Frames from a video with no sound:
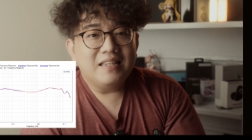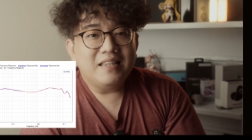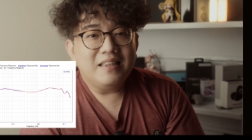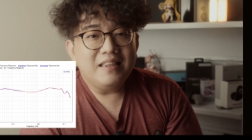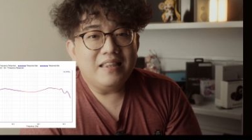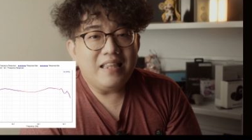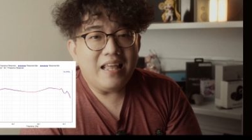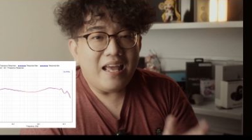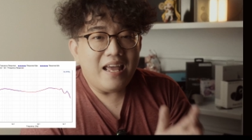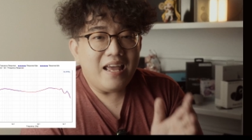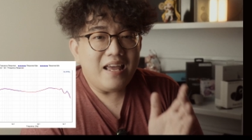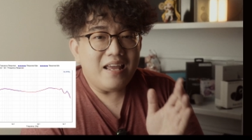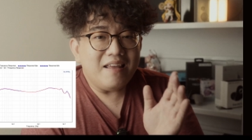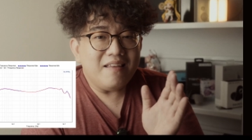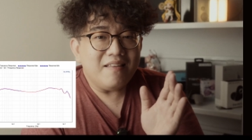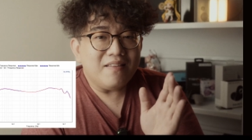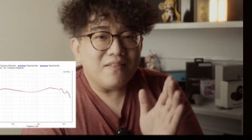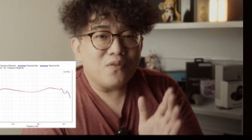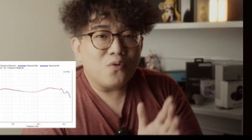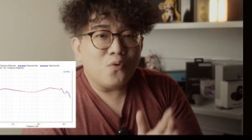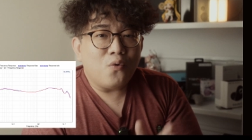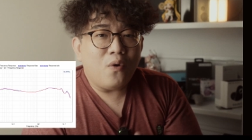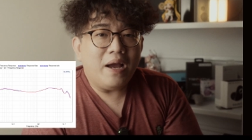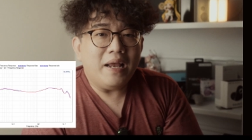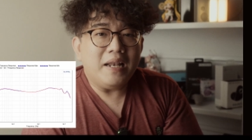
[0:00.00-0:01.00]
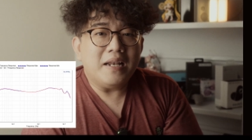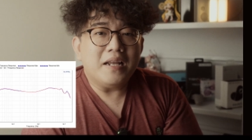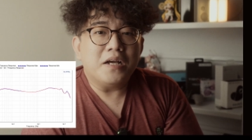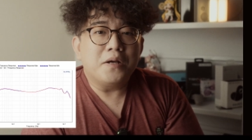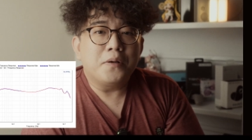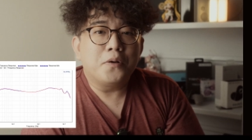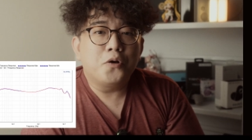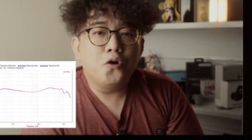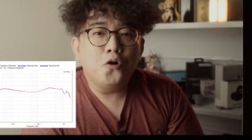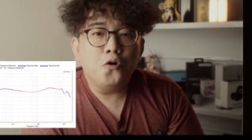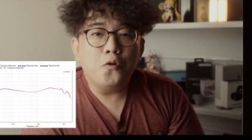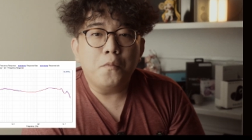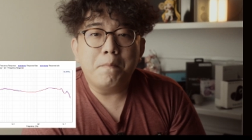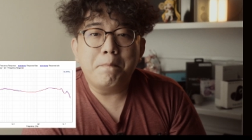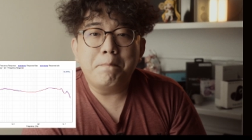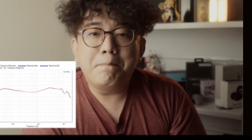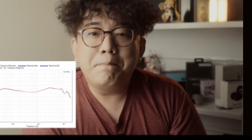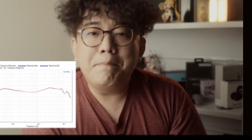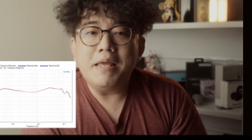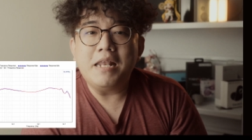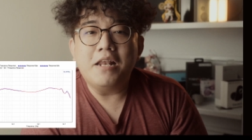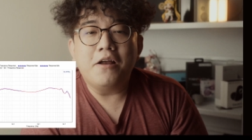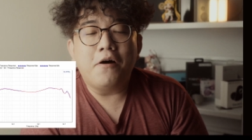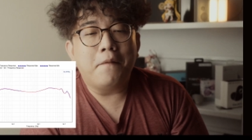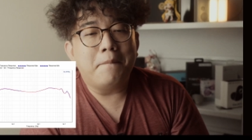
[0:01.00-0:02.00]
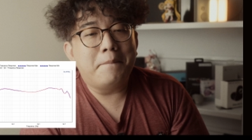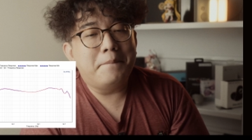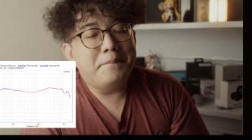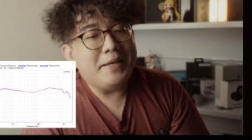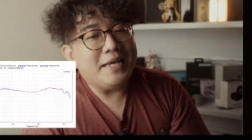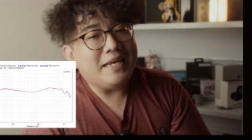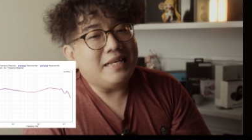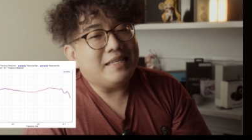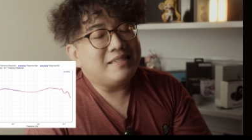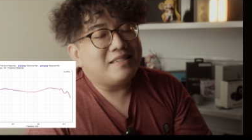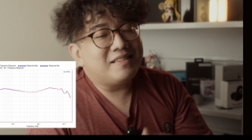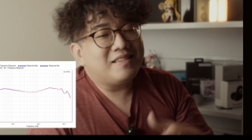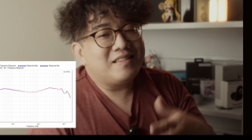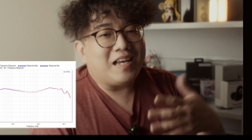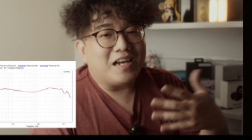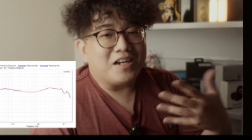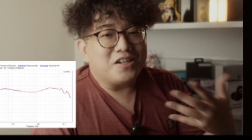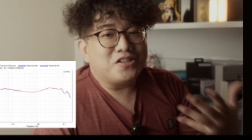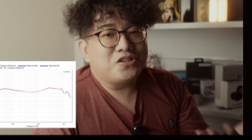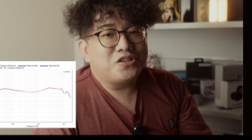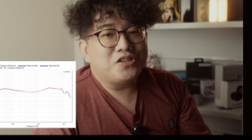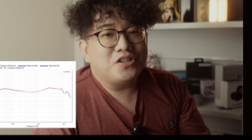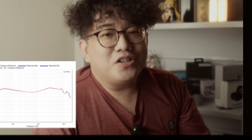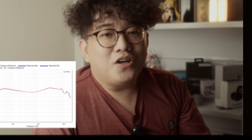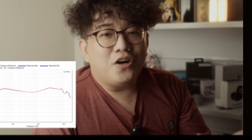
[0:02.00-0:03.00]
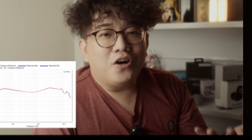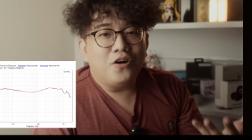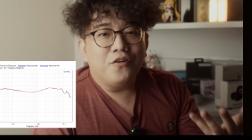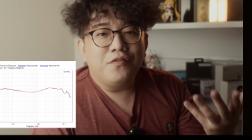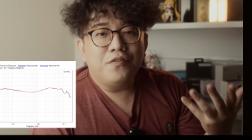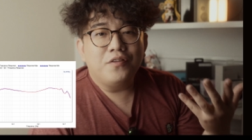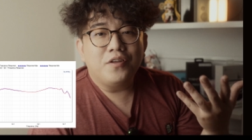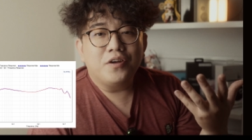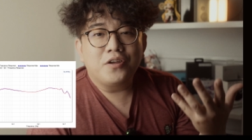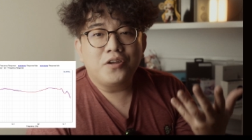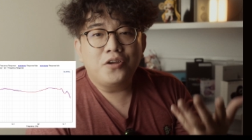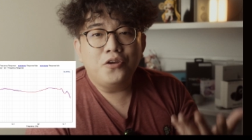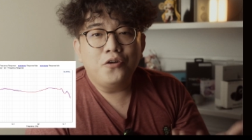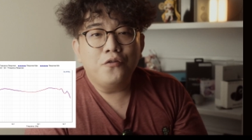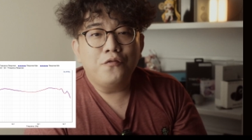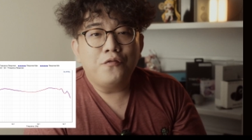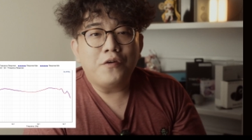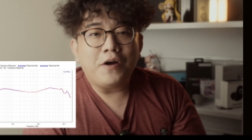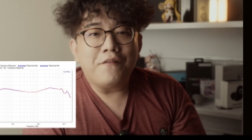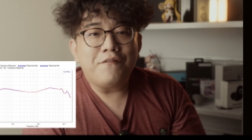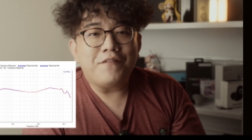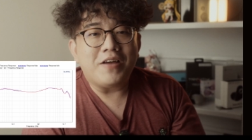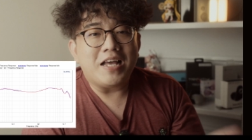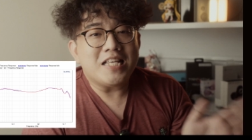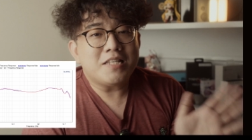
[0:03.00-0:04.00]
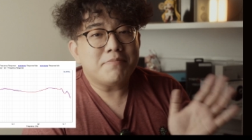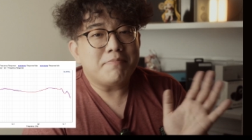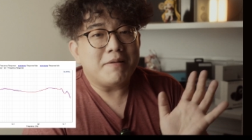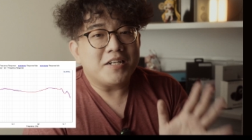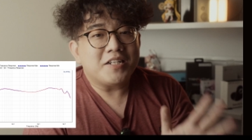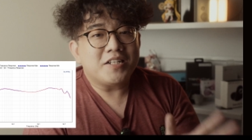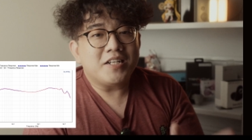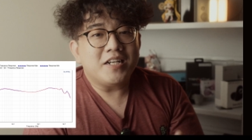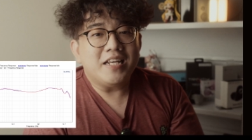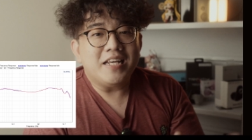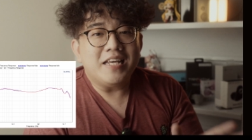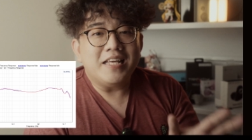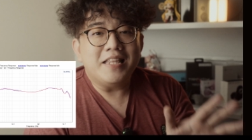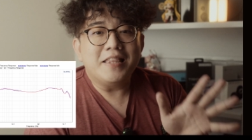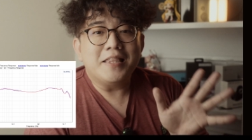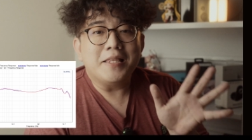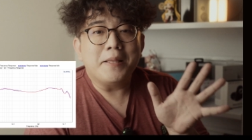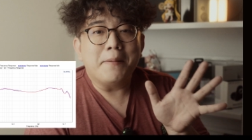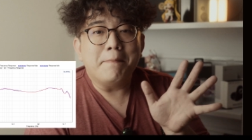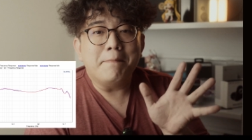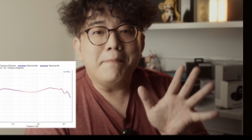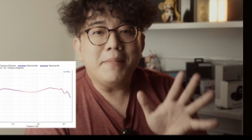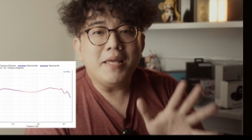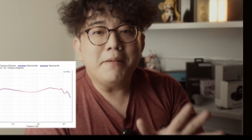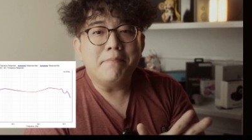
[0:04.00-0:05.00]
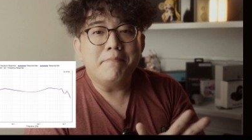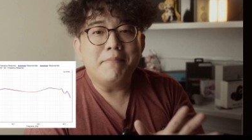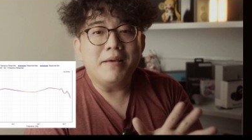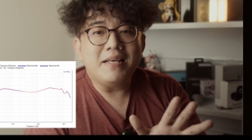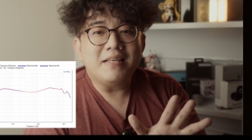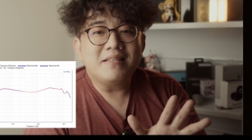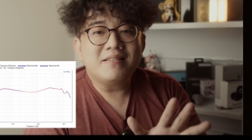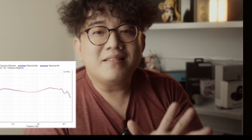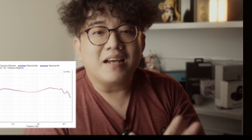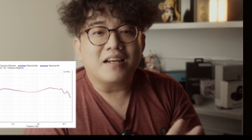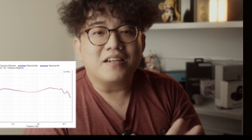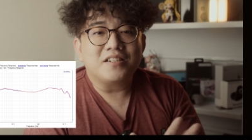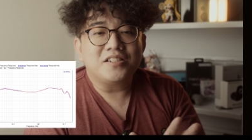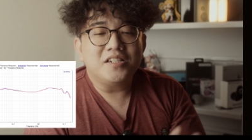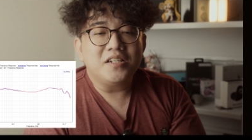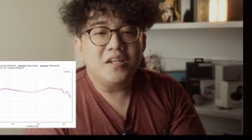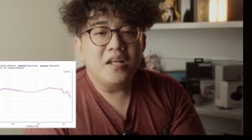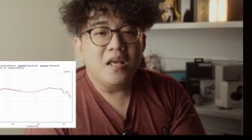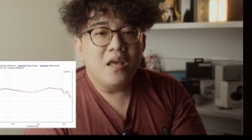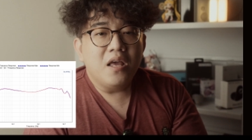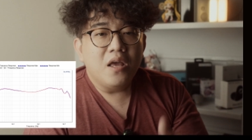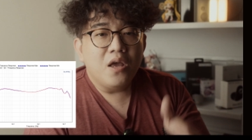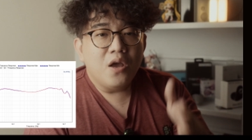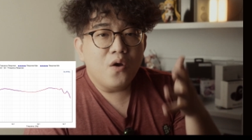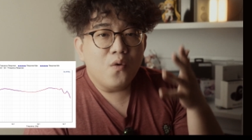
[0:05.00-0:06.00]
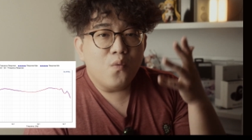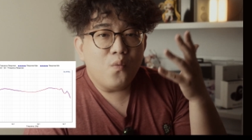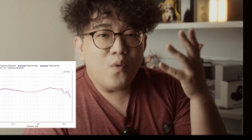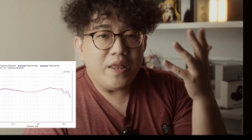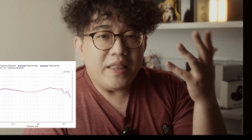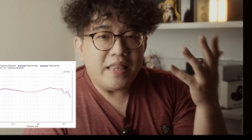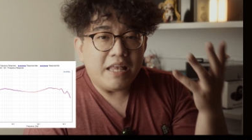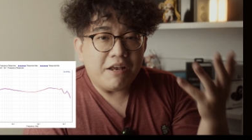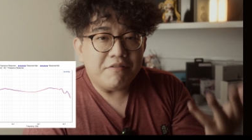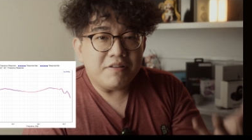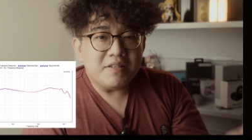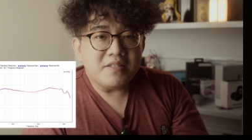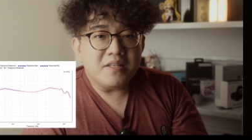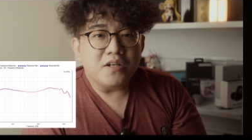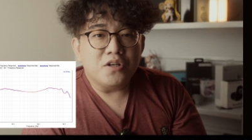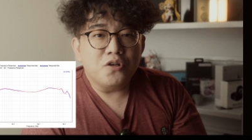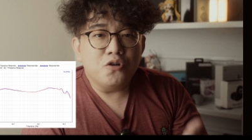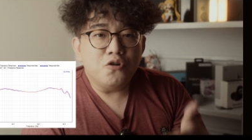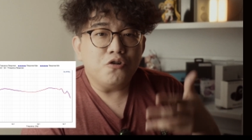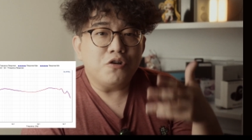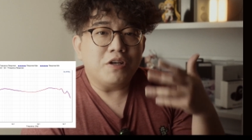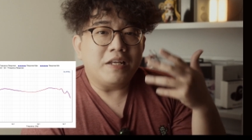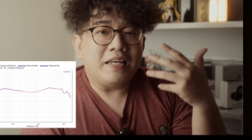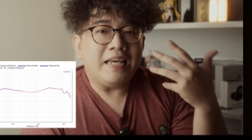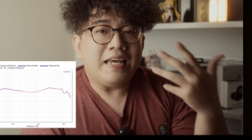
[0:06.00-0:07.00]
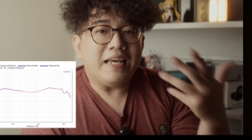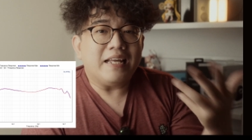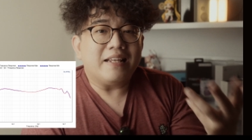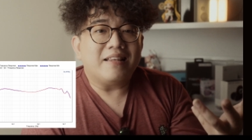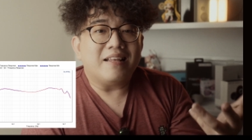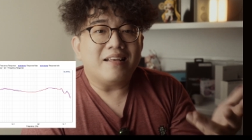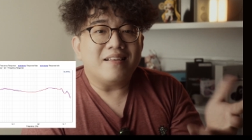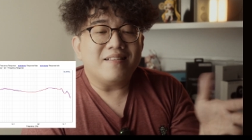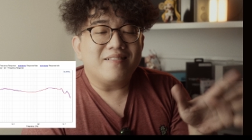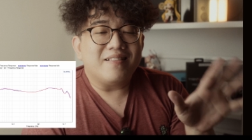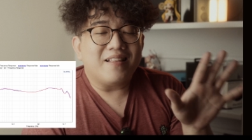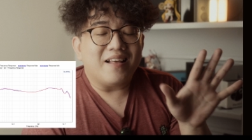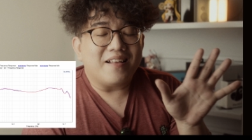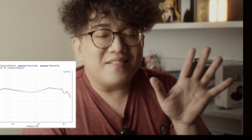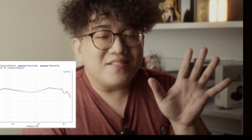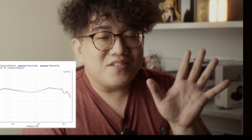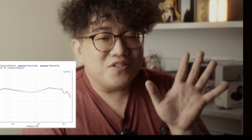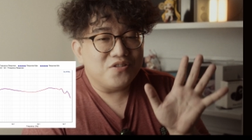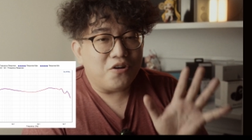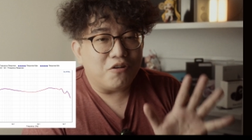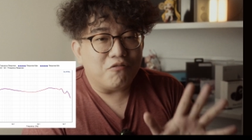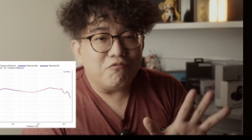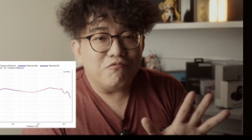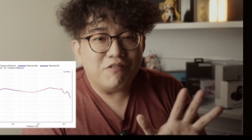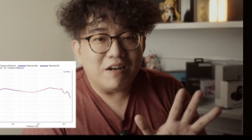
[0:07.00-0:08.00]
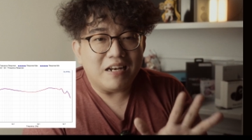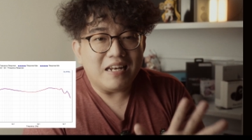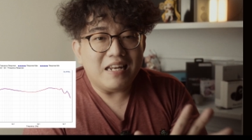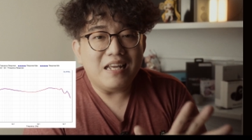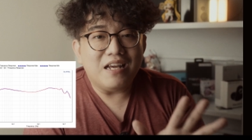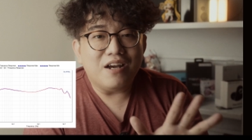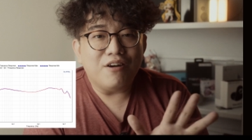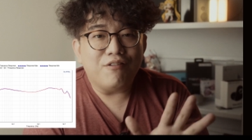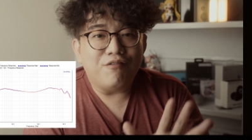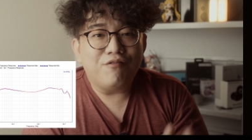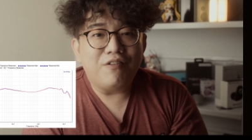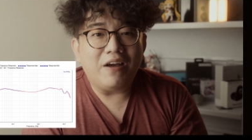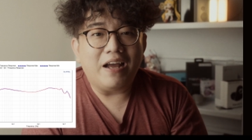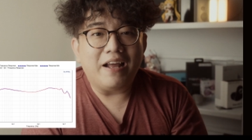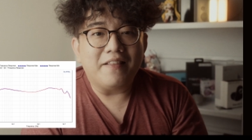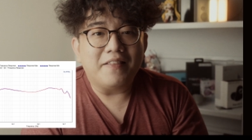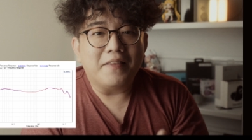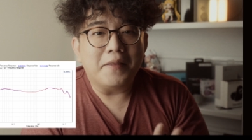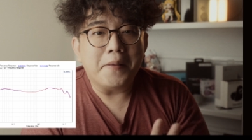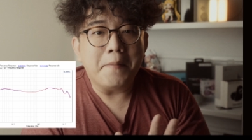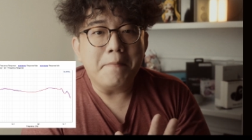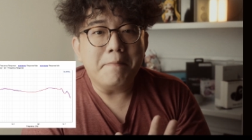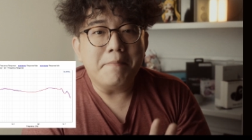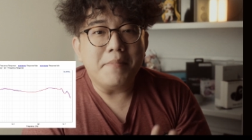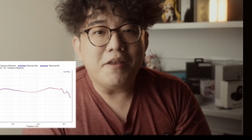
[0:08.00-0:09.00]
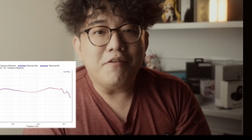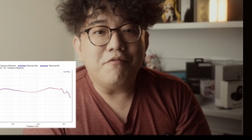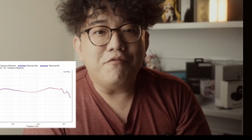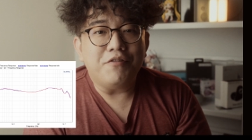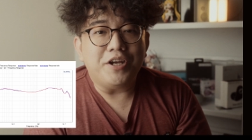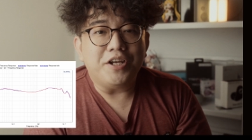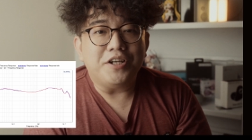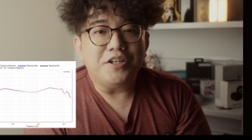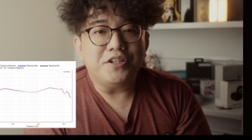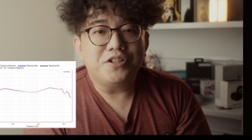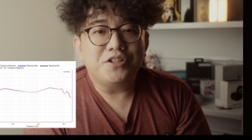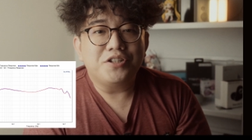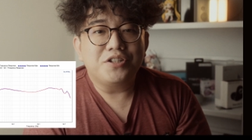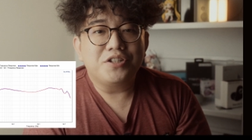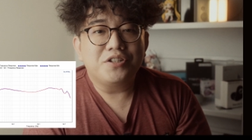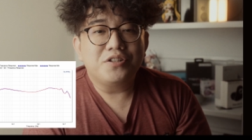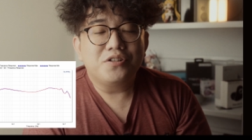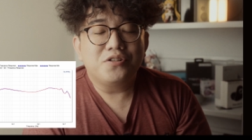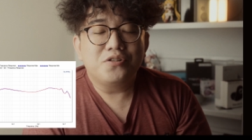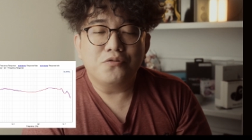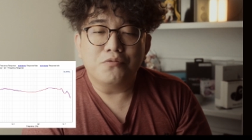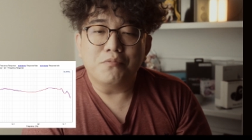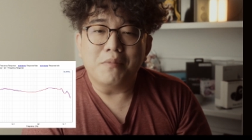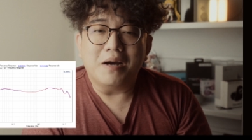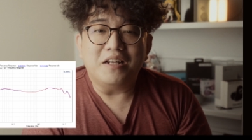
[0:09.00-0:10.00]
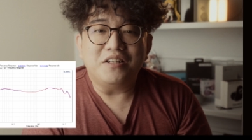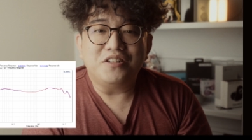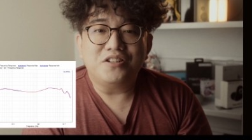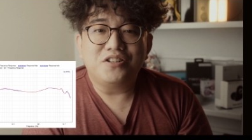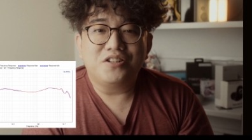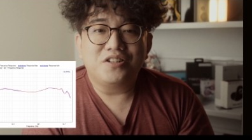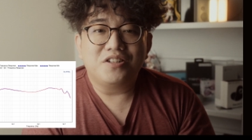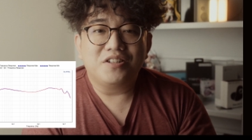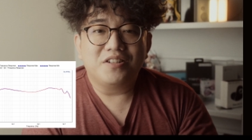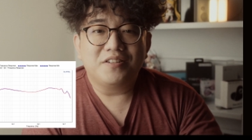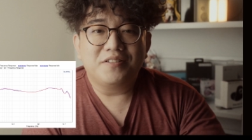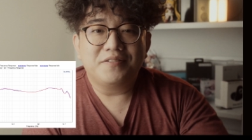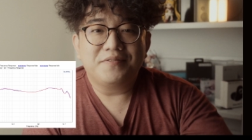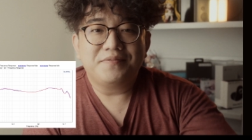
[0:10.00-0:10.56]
There is quite a good bit of bass texture on the Q5, especially in the mid-bass section, where there is a good kick that does not really affect the mid-range too much.